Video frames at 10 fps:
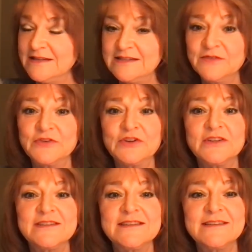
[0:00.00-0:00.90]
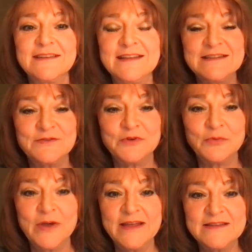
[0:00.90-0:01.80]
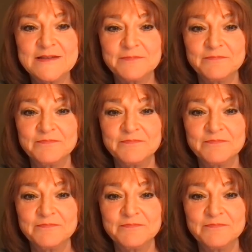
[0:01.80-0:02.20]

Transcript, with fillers: difficult in different ways.